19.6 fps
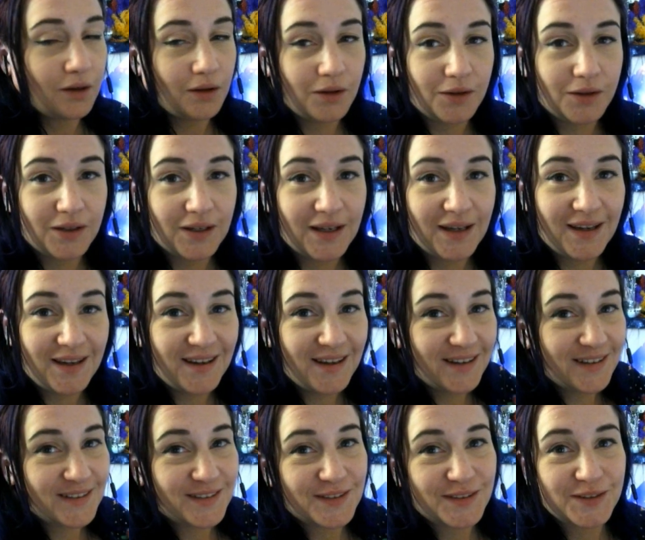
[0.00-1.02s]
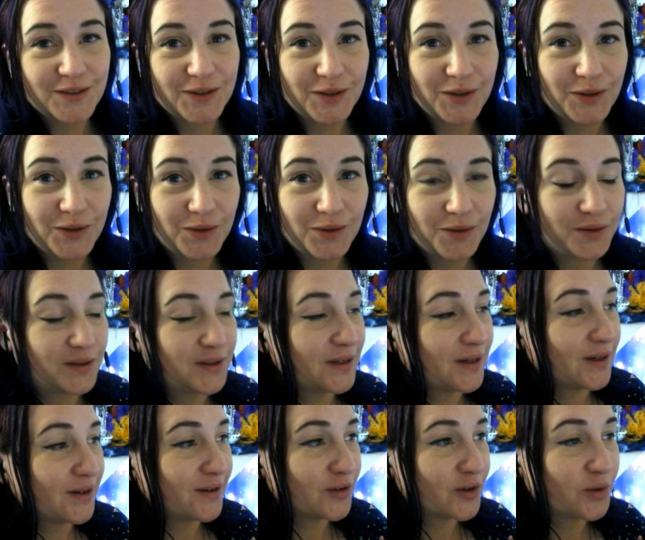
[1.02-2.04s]
Okay, so now
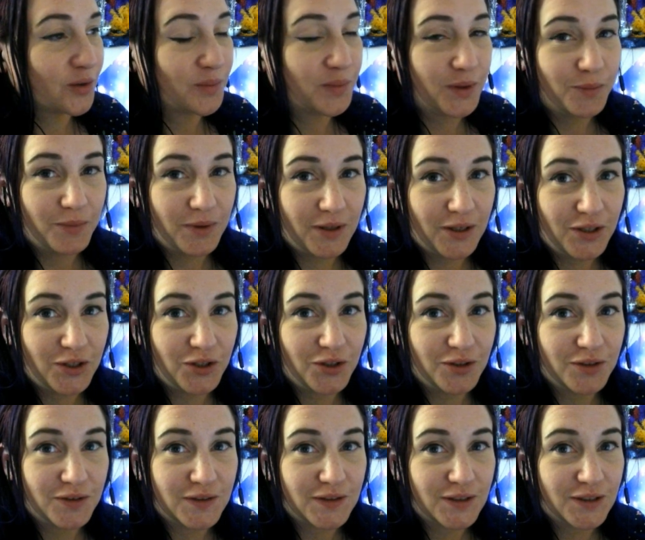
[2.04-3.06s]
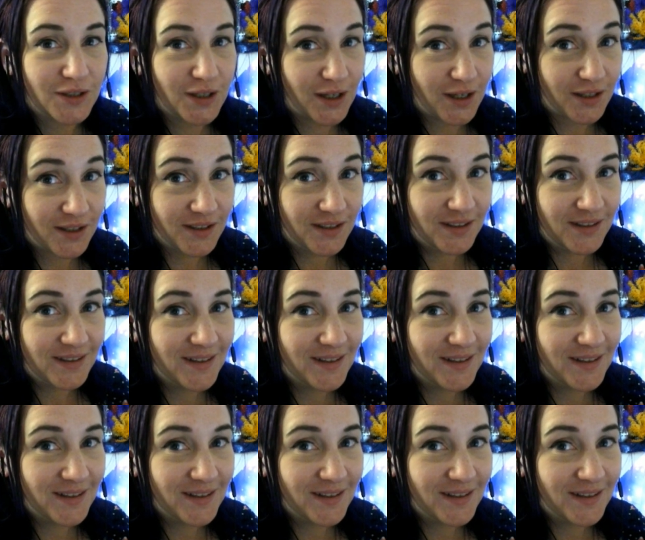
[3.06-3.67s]
I've got my menus done.